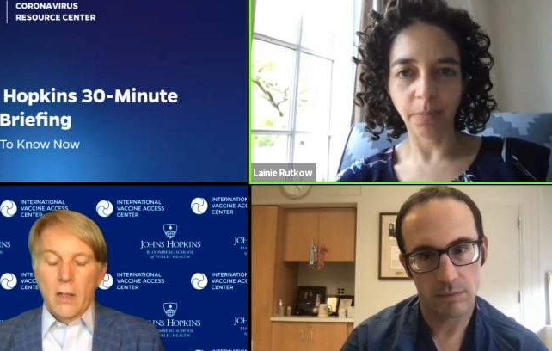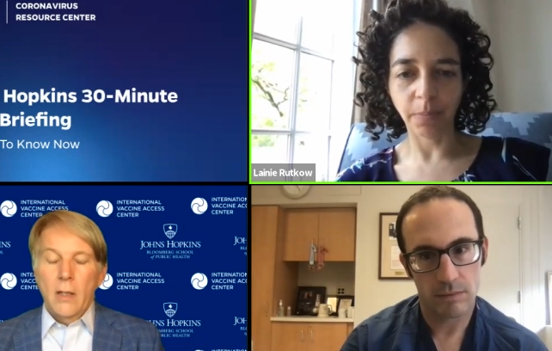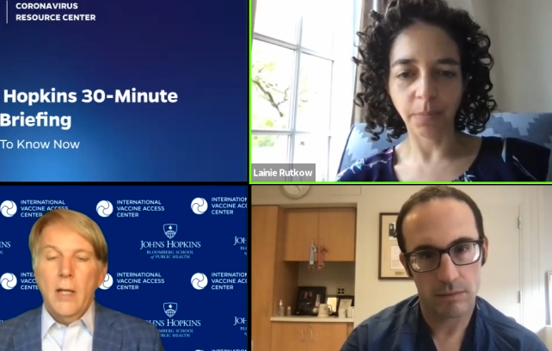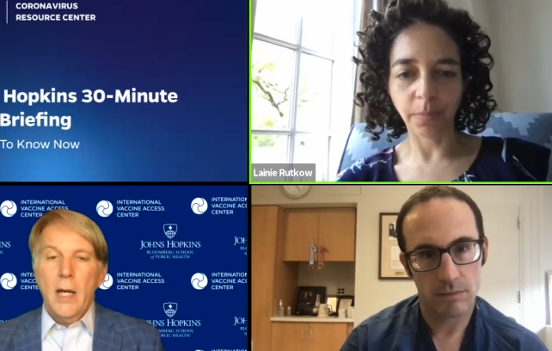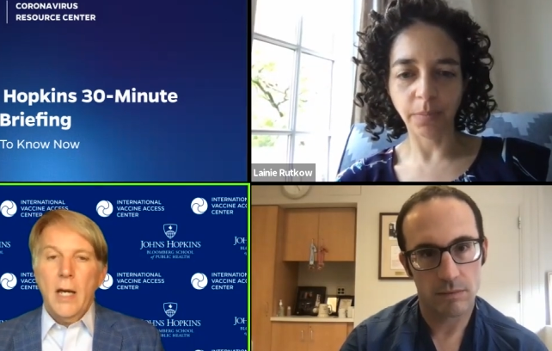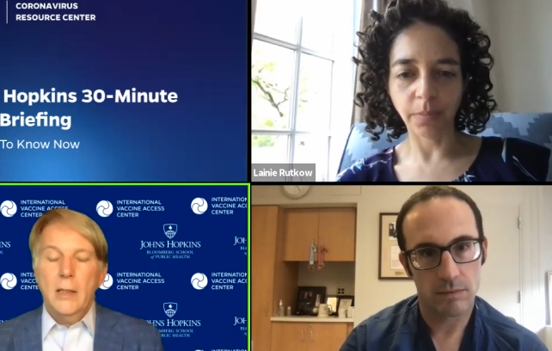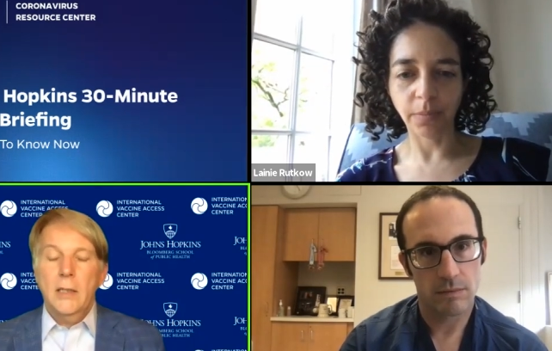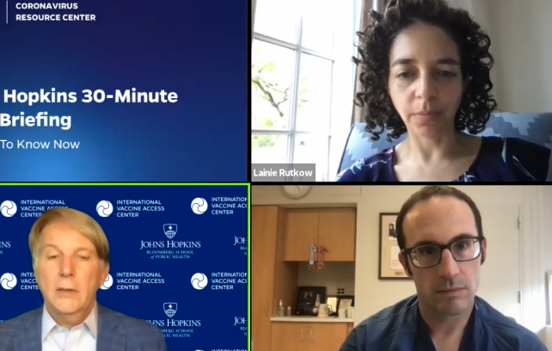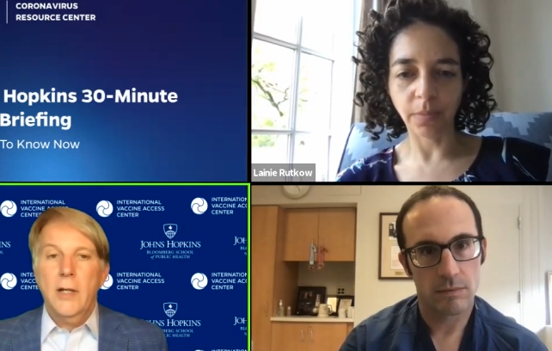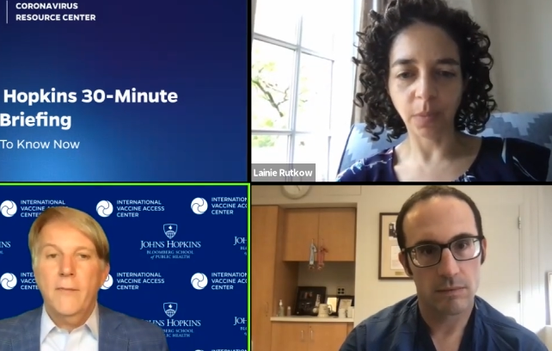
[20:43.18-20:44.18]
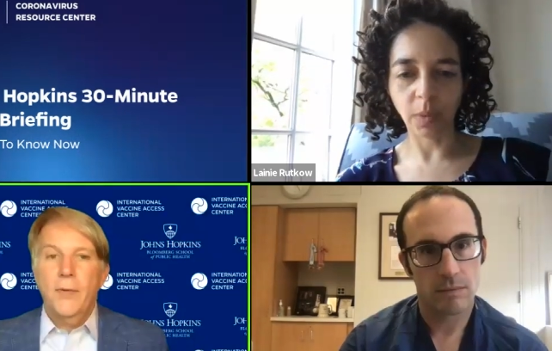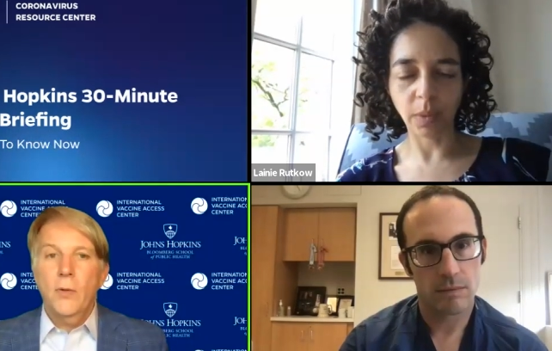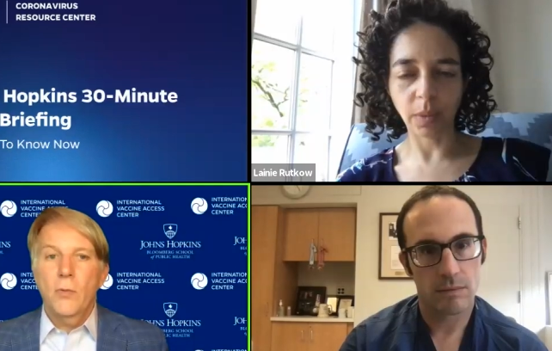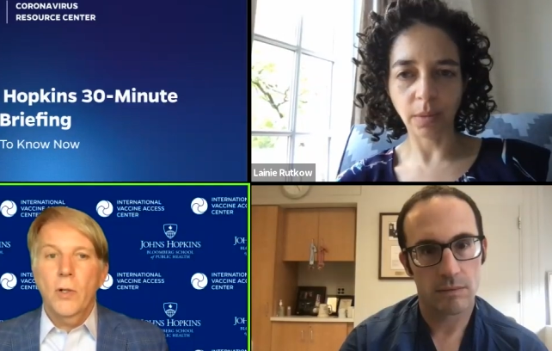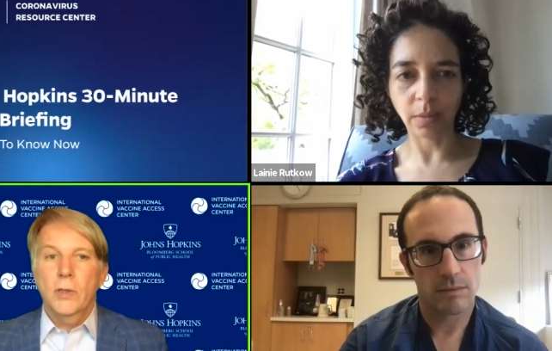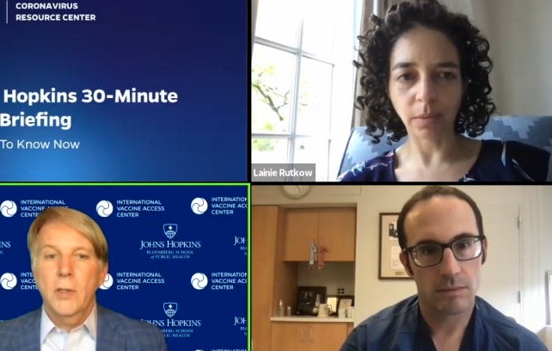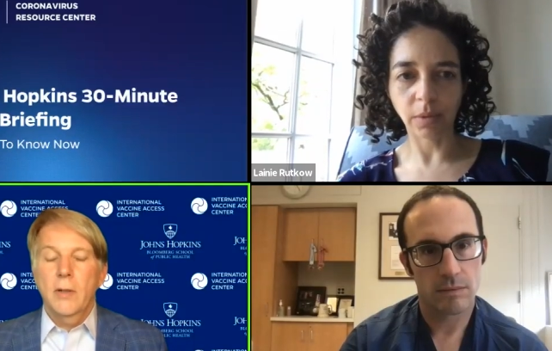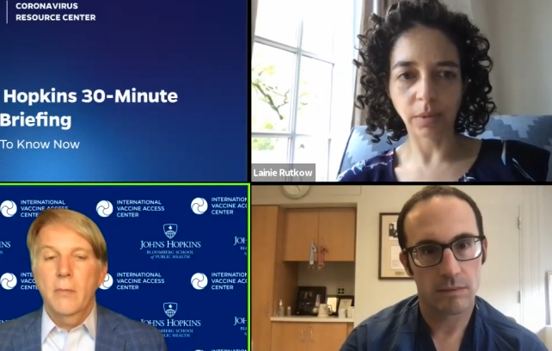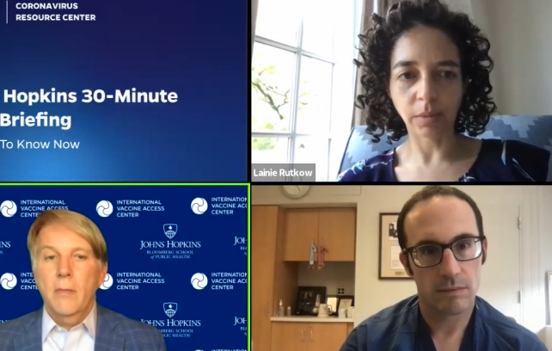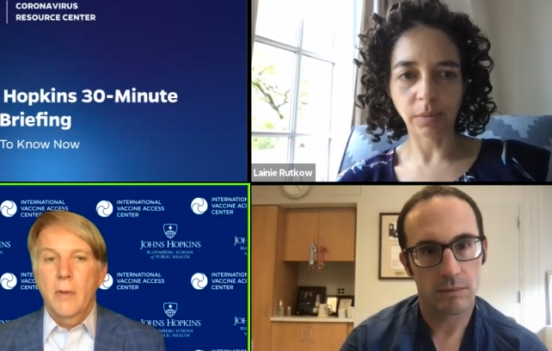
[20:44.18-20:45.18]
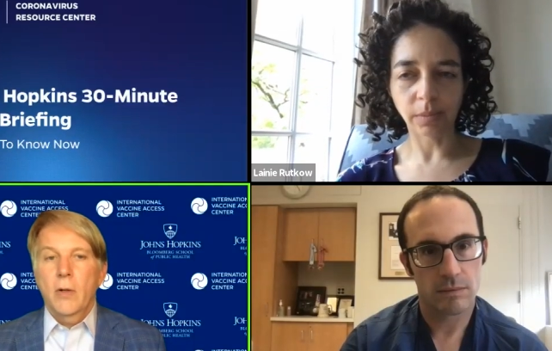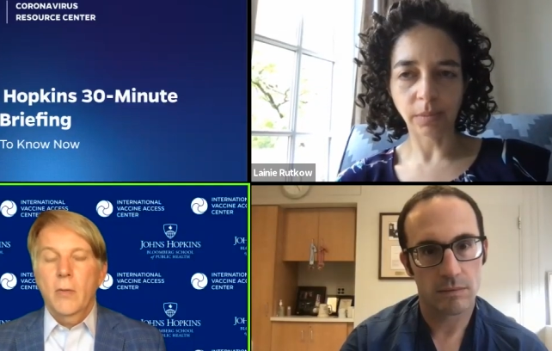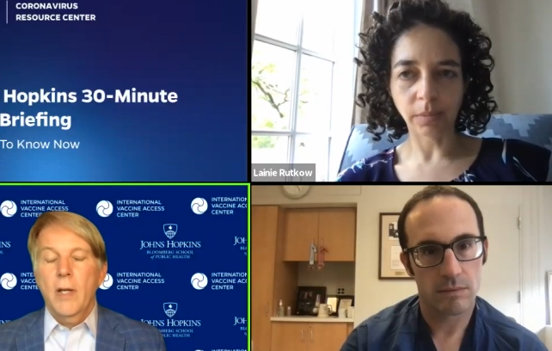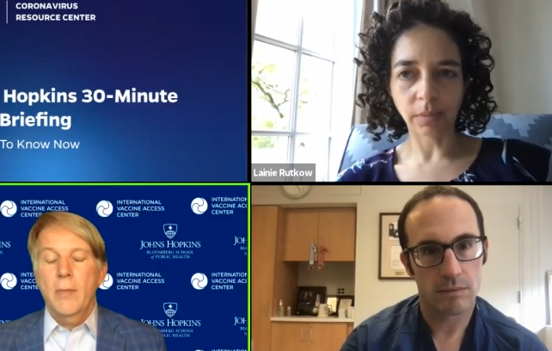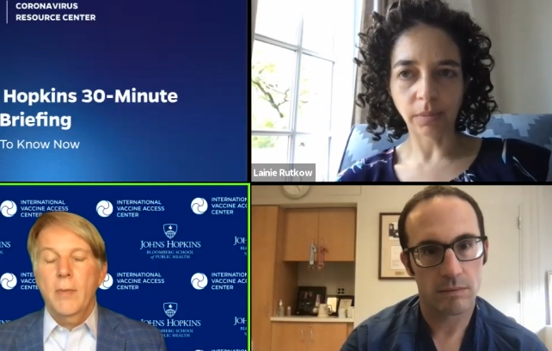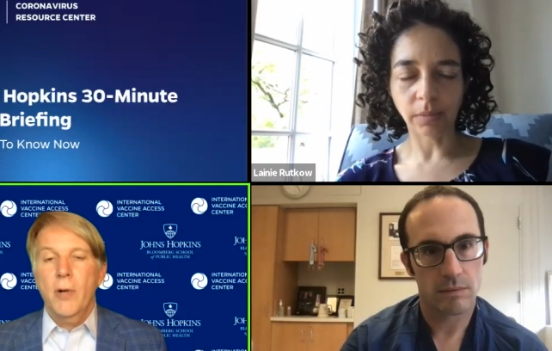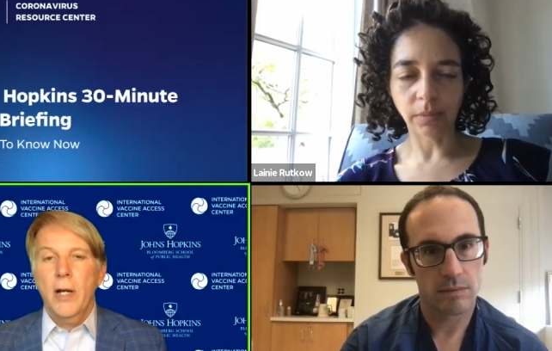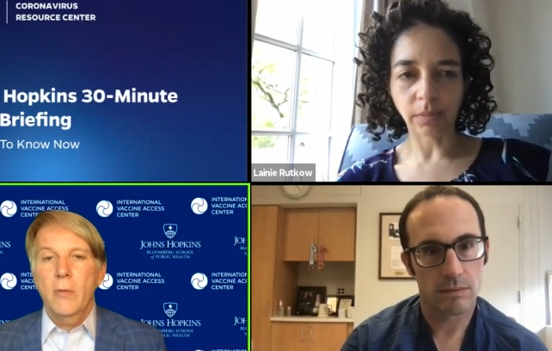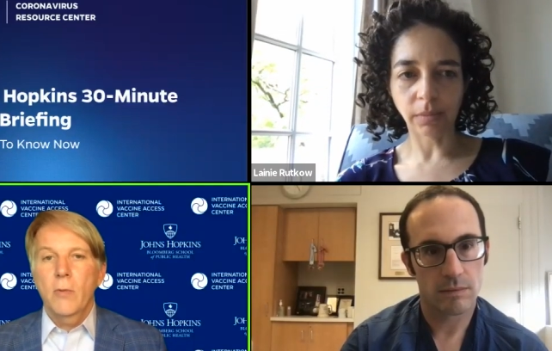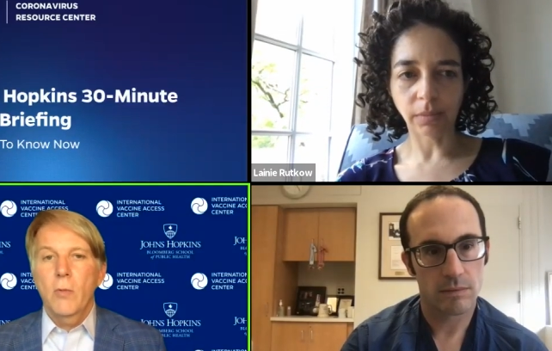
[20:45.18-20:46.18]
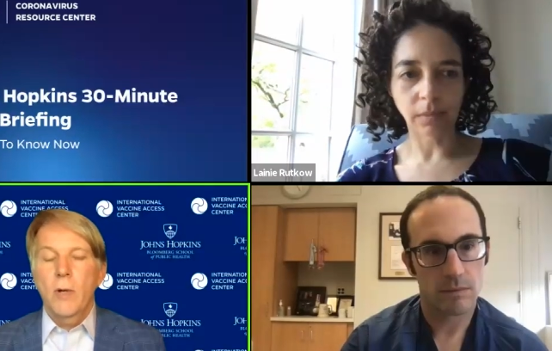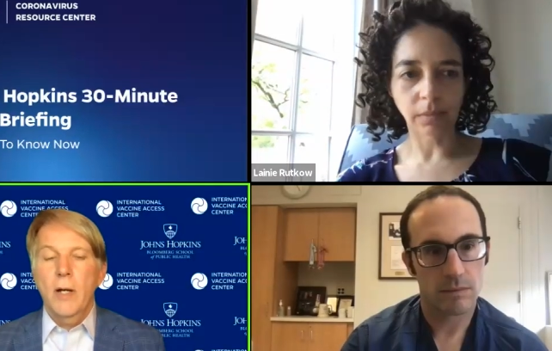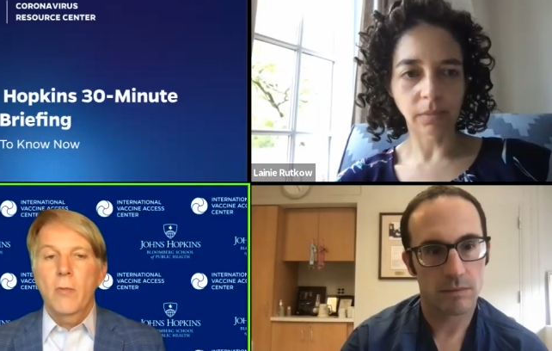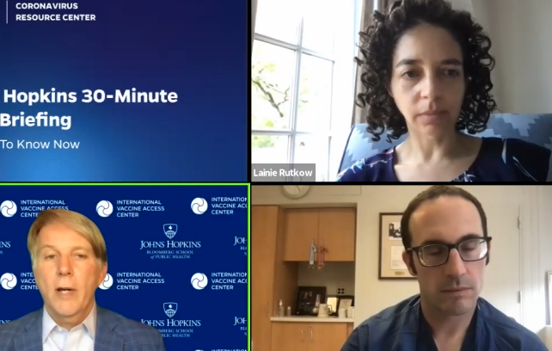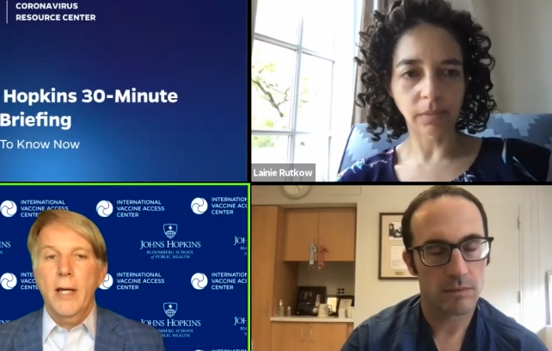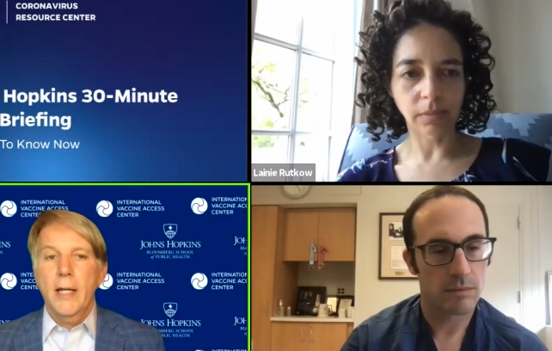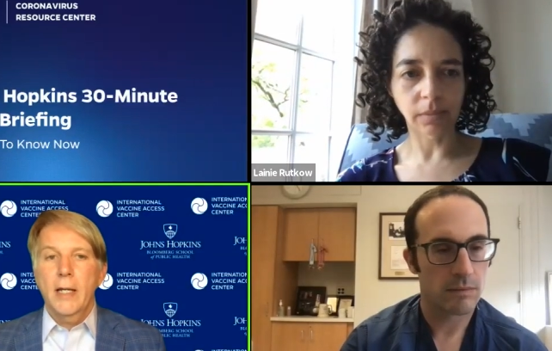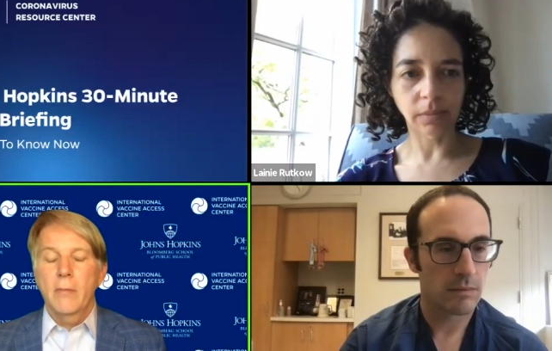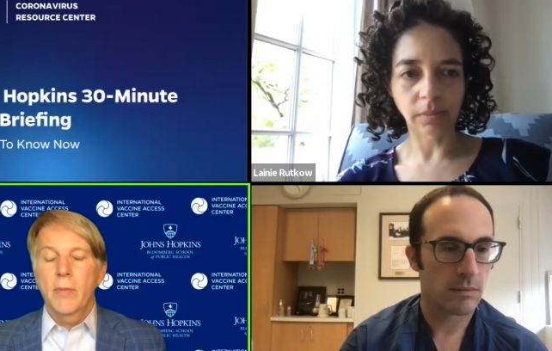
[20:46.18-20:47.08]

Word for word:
Speaker 1: Yes, I'll say a few words, and maybe Brian will want to weigh in.